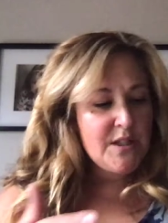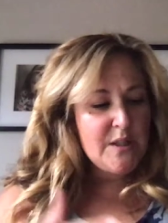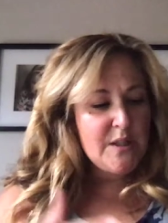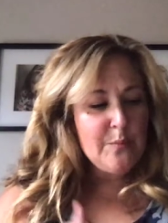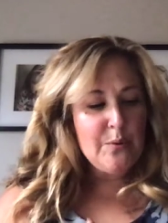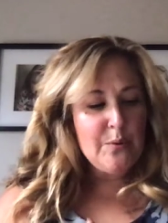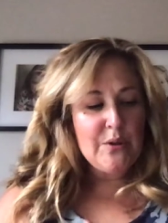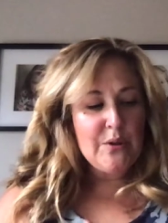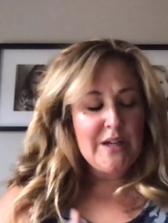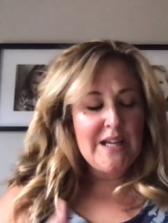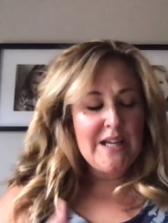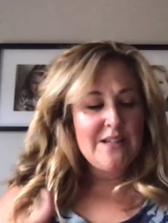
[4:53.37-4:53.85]
to the
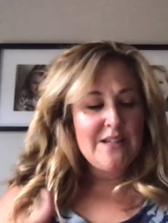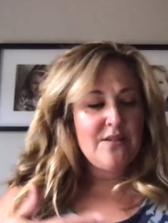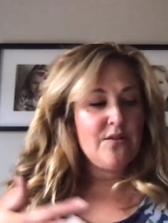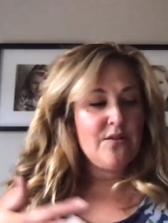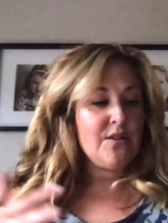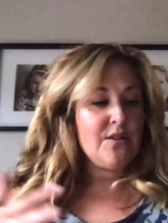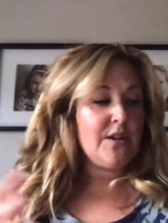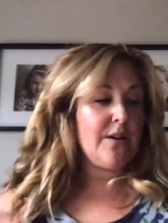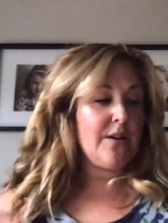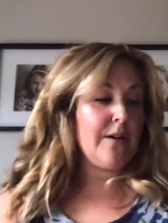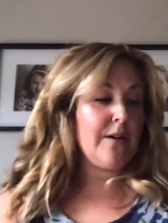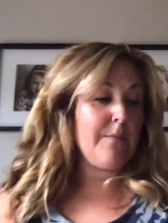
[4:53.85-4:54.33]
bookcase and
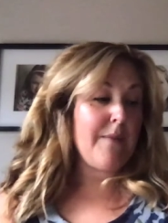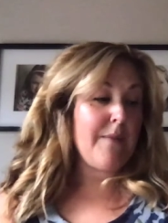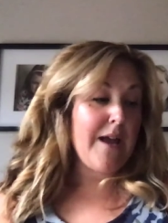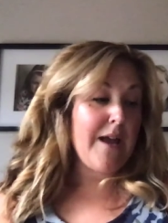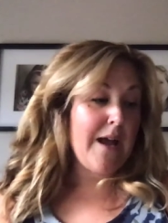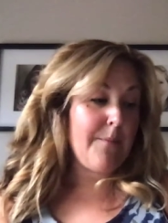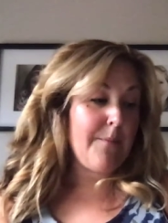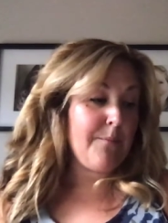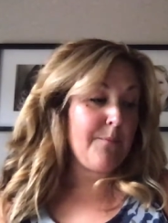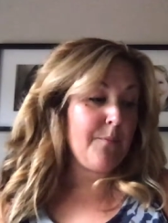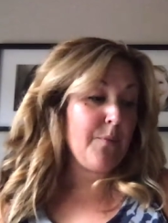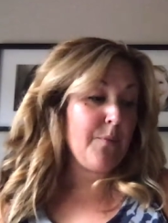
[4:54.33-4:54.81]
took out a
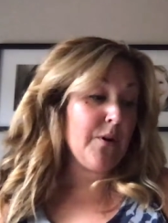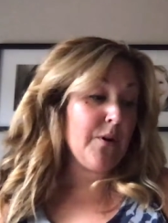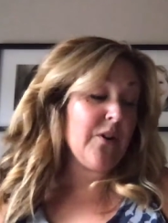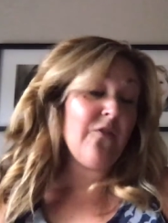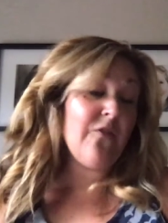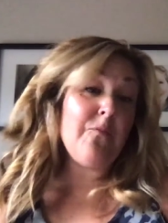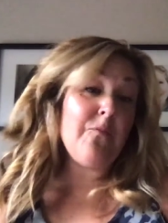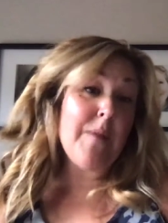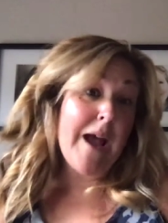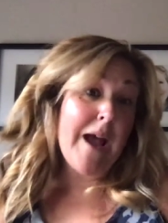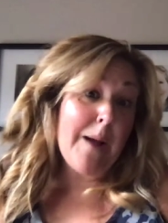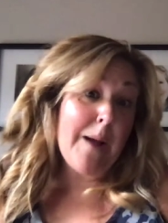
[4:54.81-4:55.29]
map, book
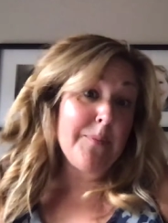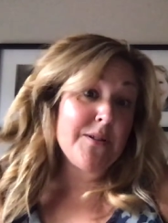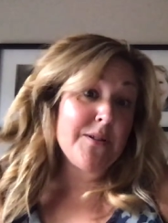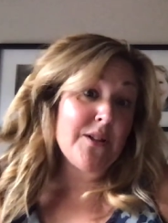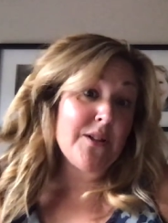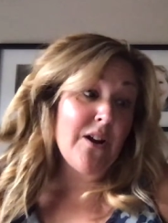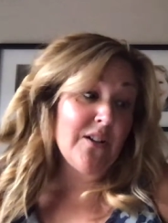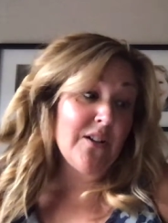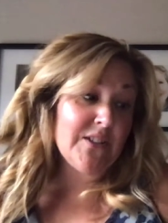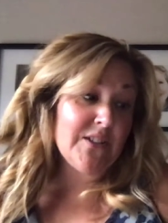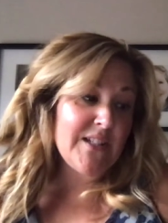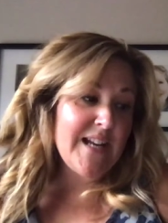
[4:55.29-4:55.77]
of maps
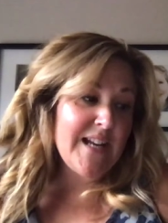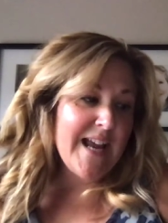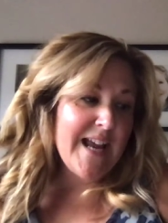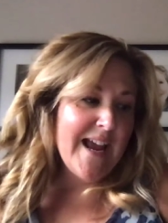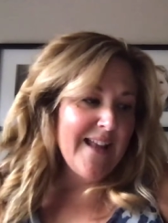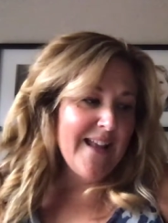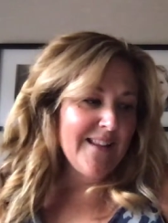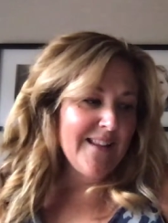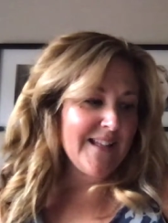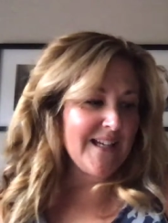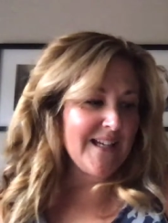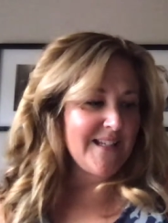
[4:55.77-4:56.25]
called an
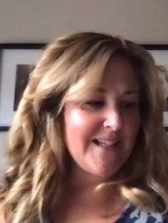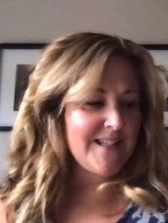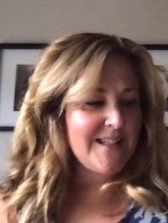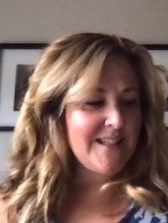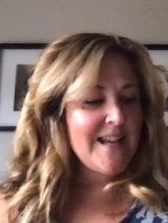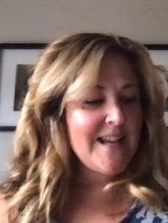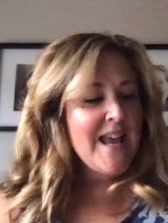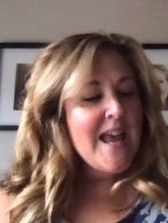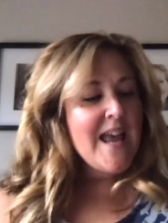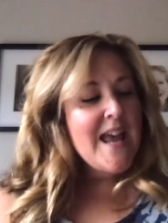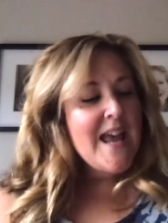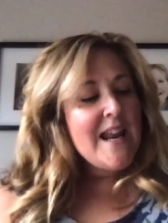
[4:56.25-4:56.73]
atlas.
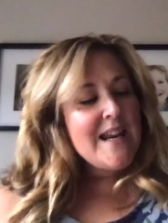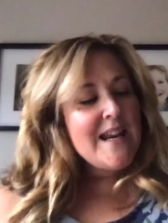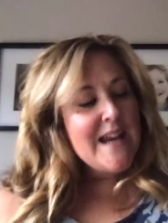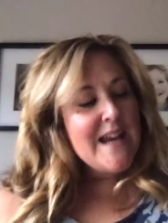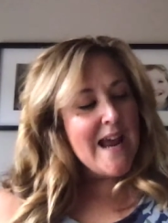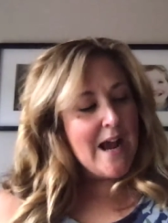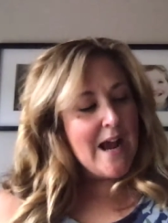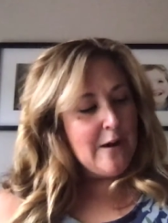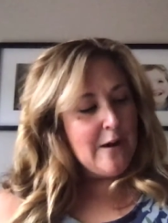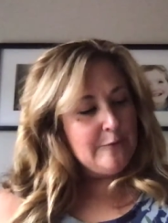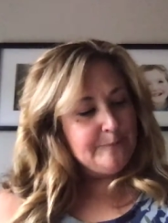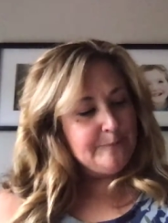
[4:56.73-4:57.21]

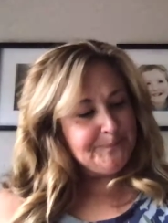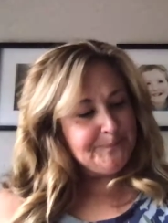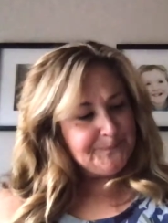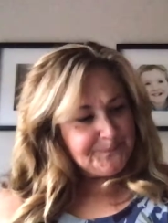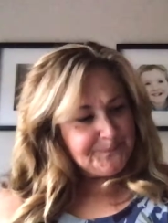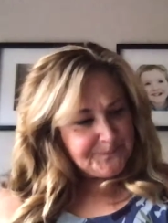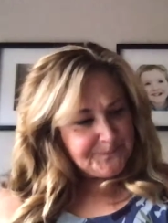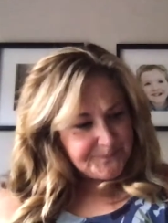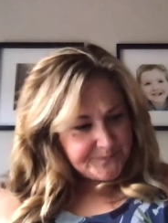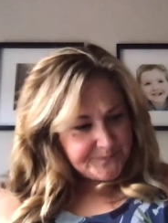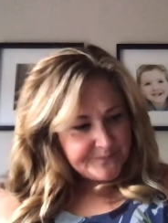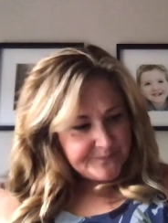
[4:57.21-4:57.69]
Now,
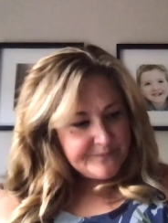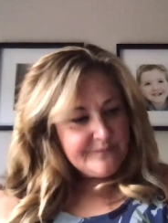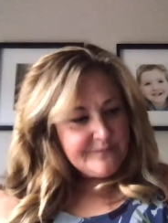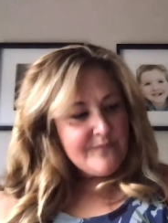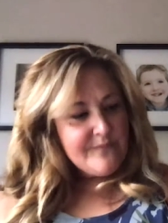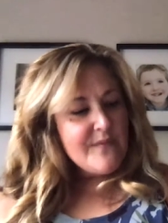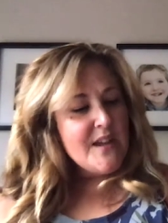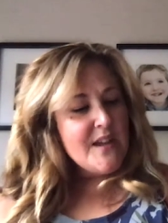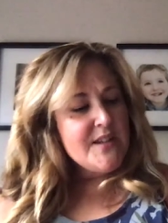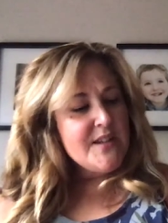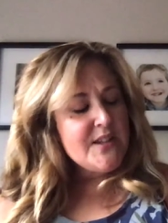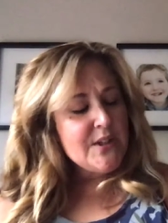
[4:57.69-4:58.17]

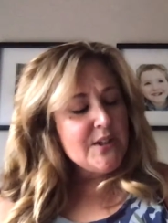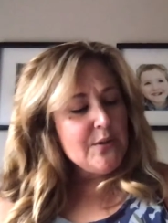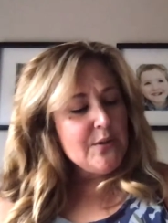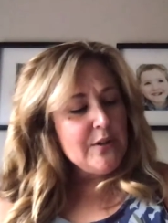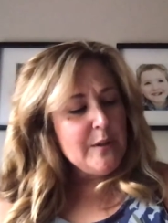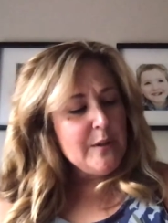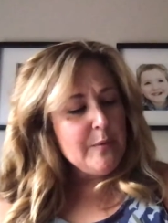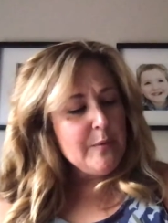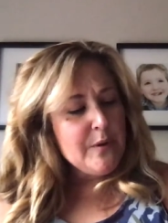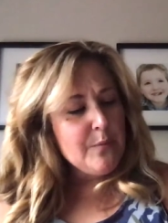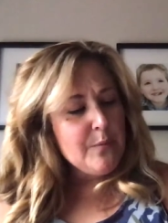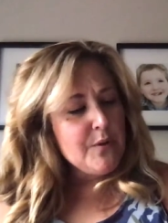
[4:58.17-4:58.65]
said
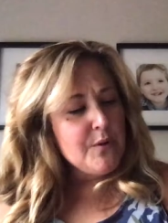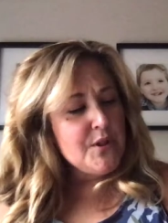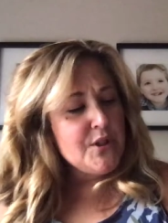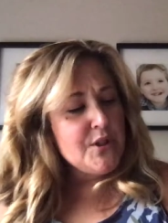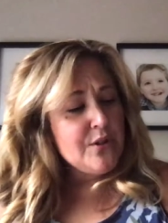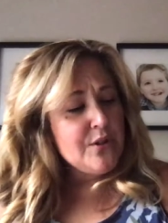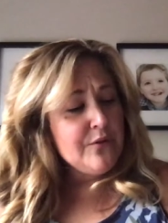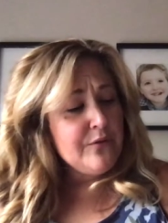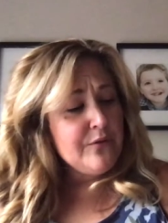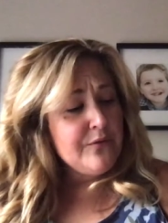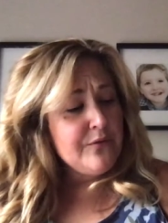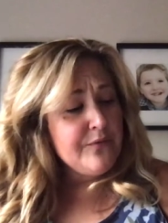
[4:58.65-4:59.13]
Gooney Bird, would
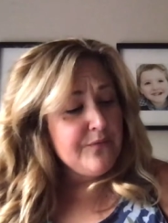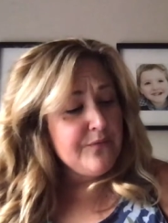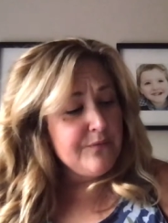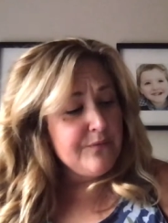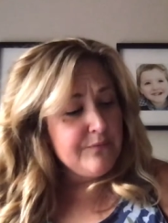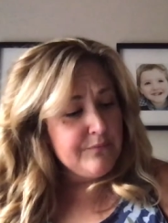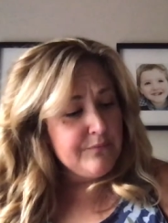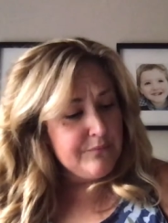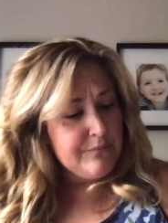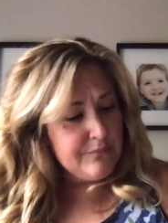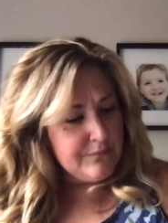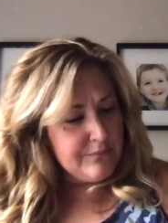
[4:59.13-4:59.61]
you
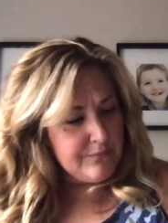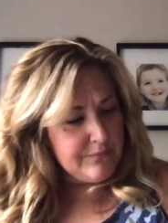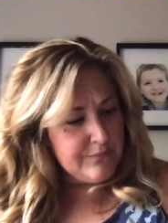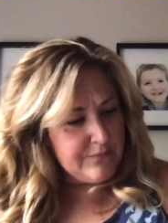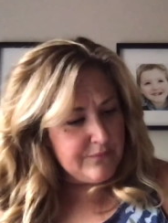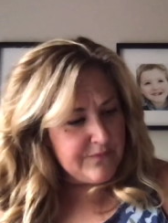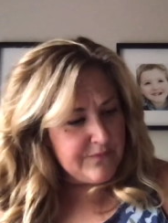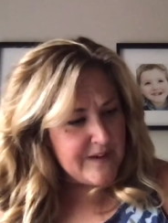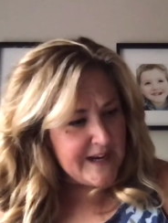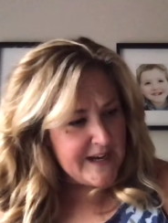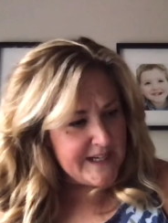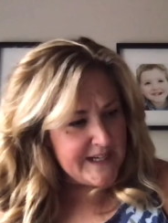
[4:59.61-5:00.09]

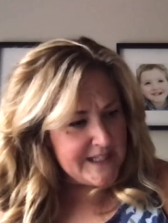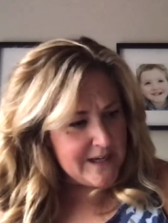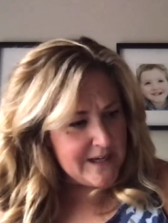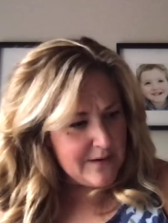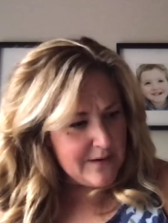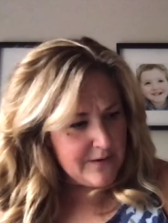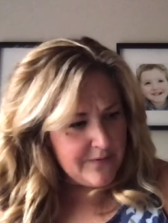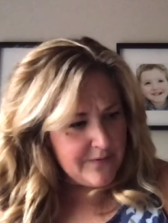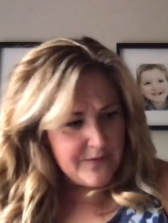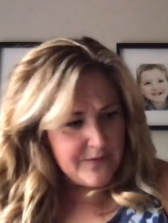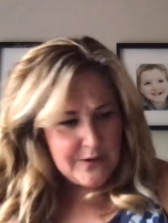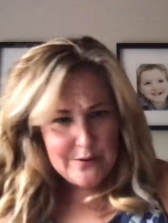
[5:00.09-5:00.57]
find
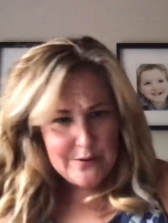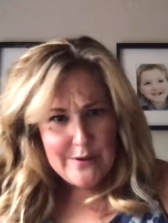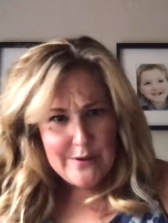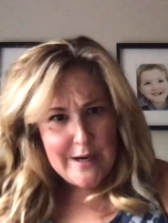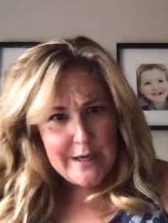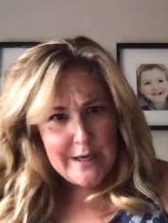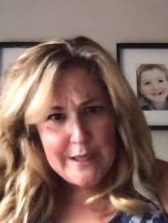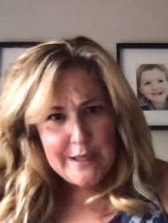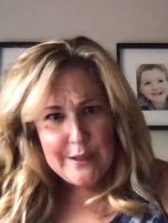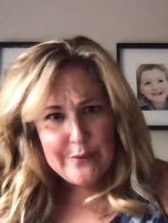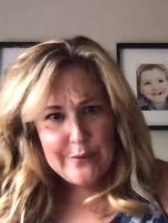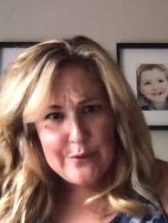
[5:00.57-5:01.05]
out if there are
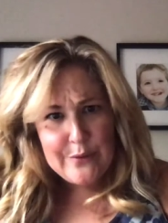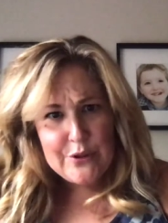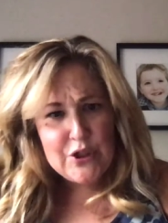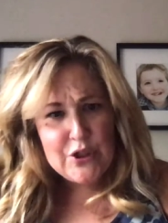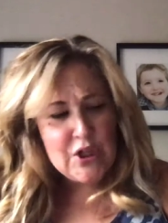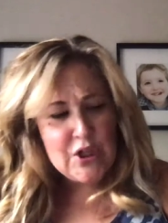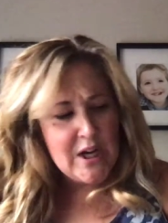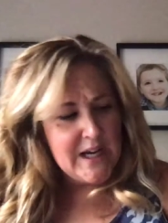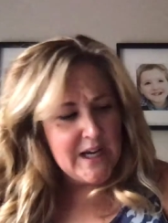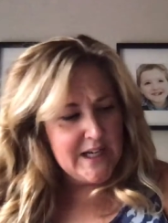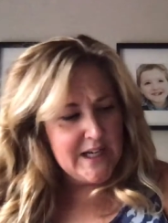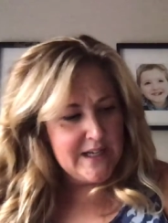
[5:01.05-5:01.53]
any other
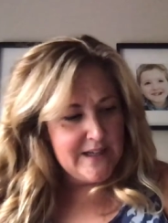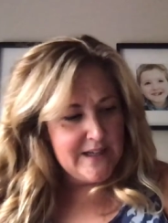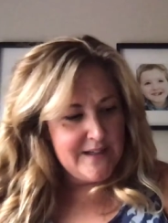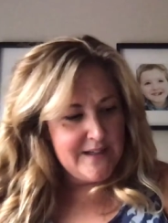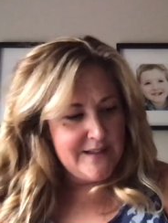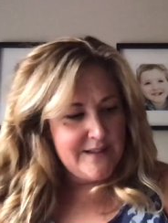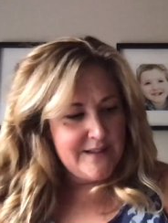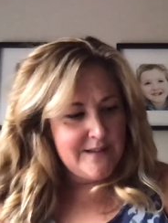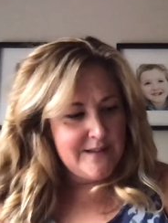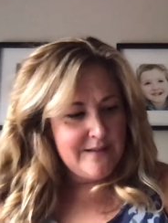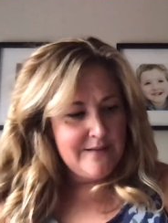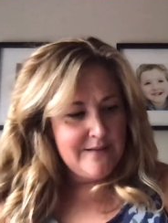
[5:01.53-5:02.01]

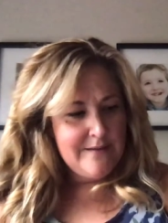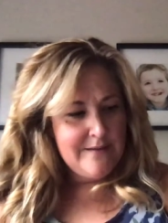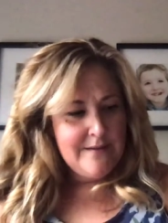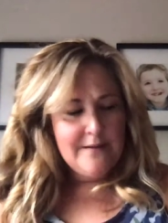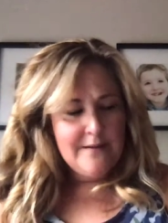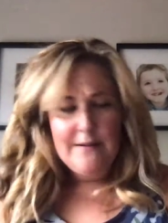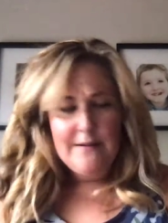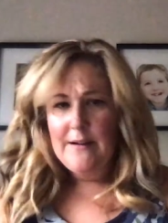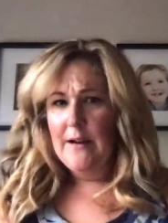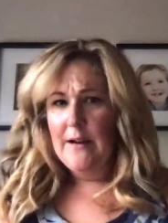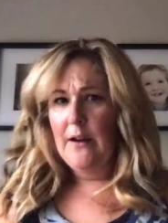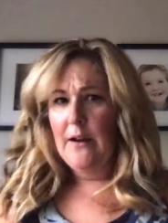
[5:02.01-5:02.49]
chinas?
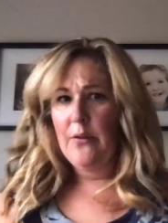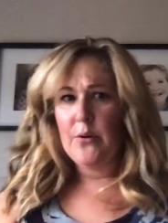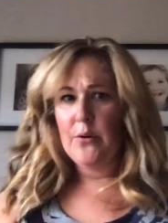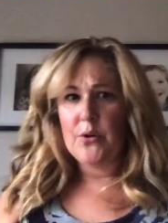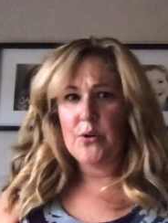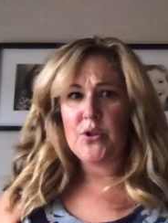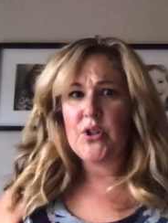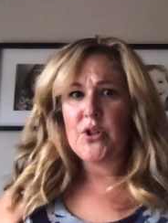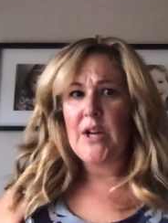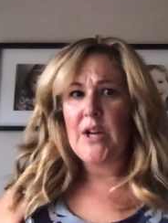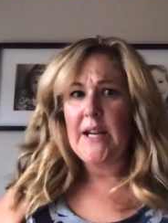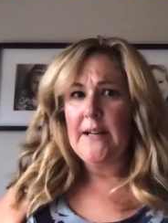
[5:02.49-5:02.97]
Other
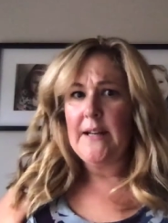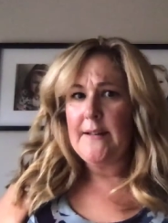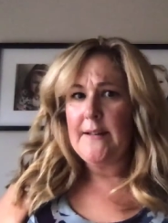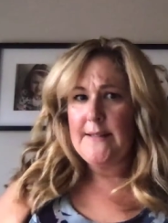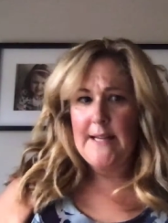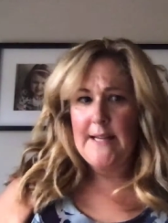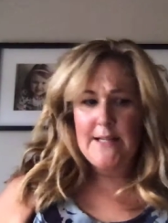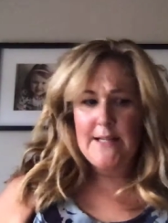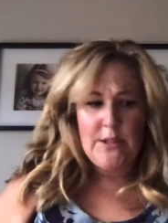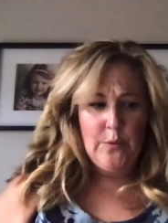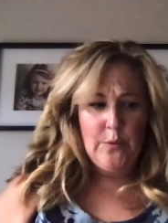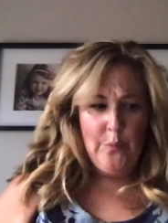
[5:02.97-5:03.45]
chinas?
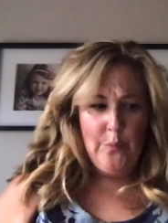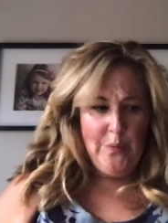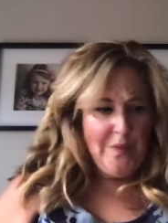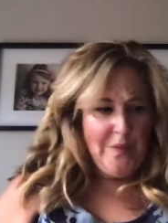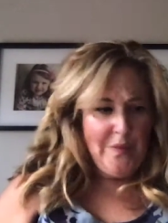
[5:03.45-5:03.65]
I don't